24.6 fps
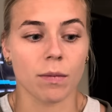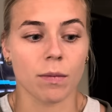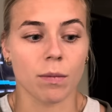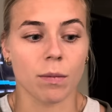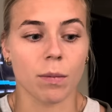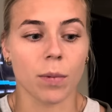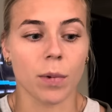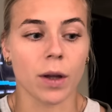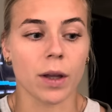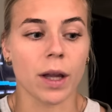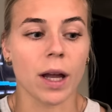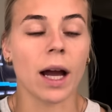
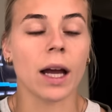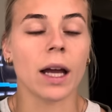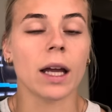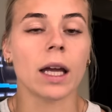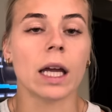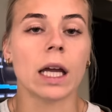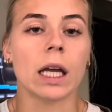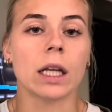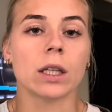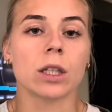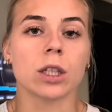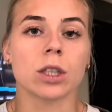But
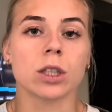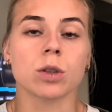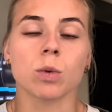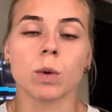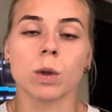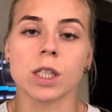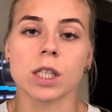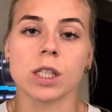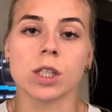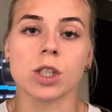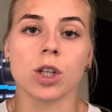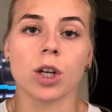I just
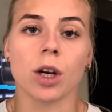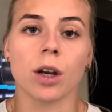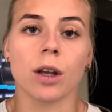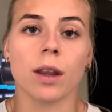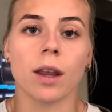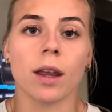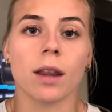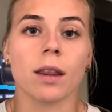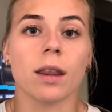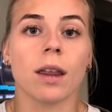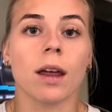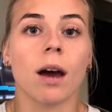wasn't sure
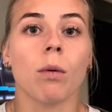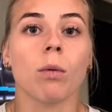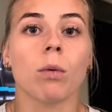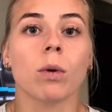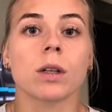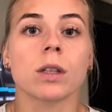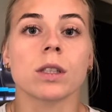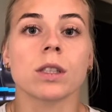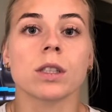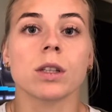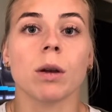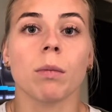that that
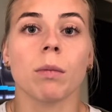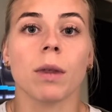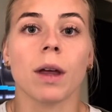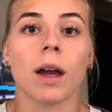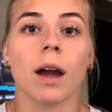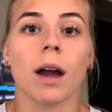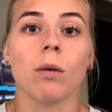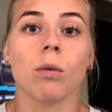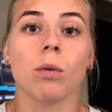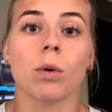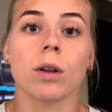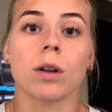was something
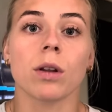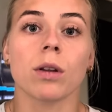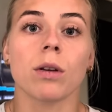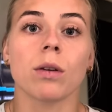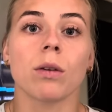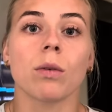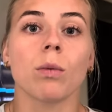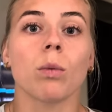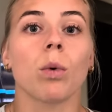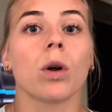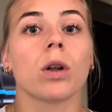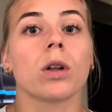I would
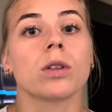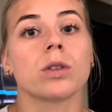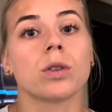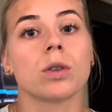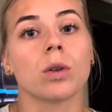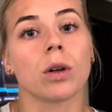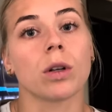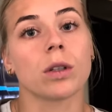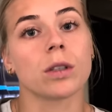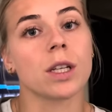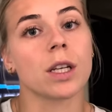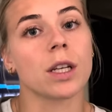want to
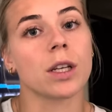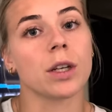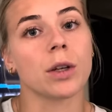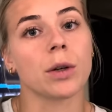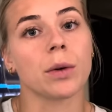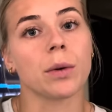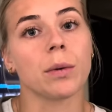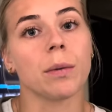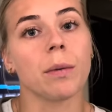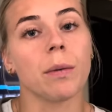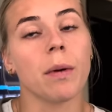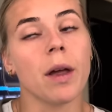
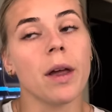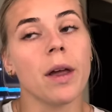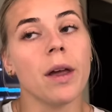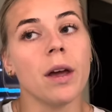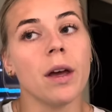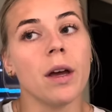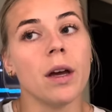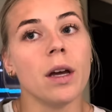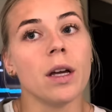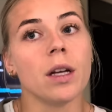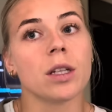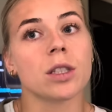continue.
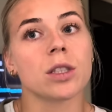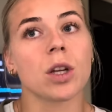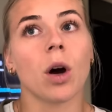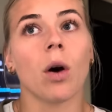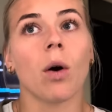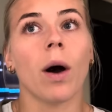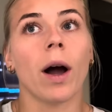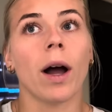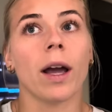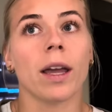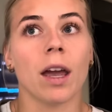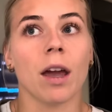
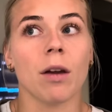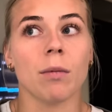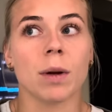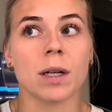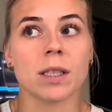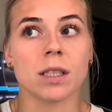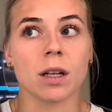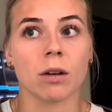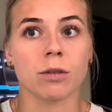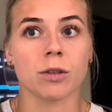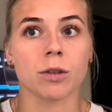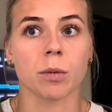So I gave
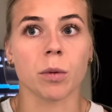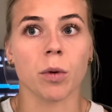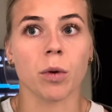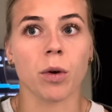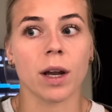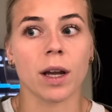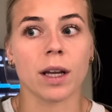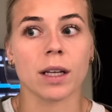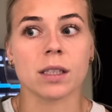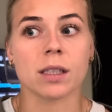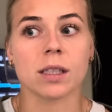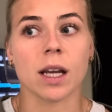myself some
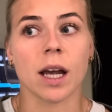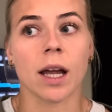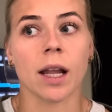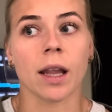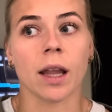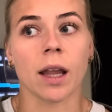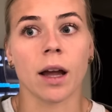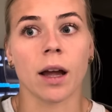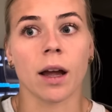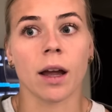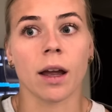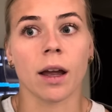grace,
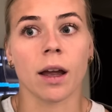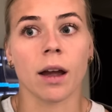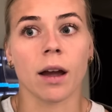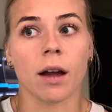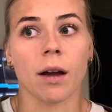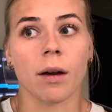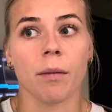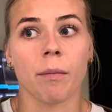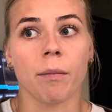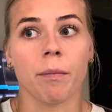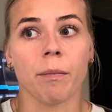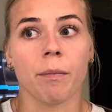and I
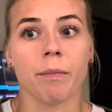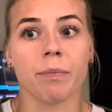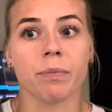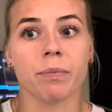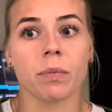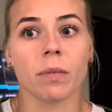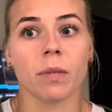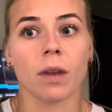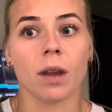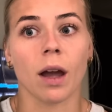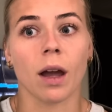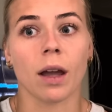
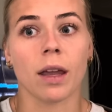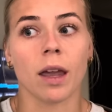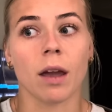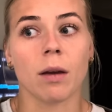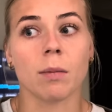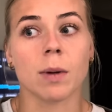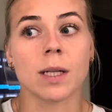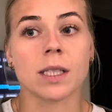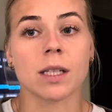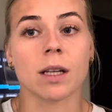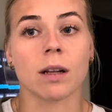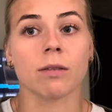gave
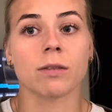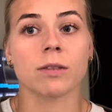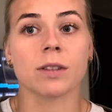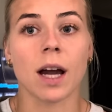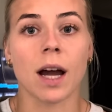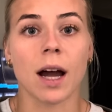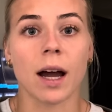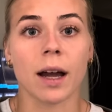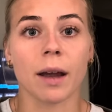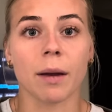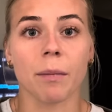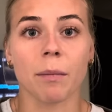myself
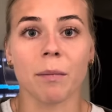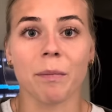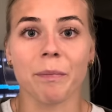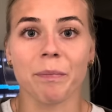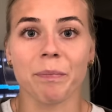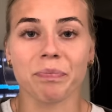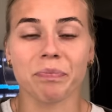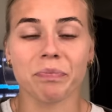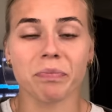time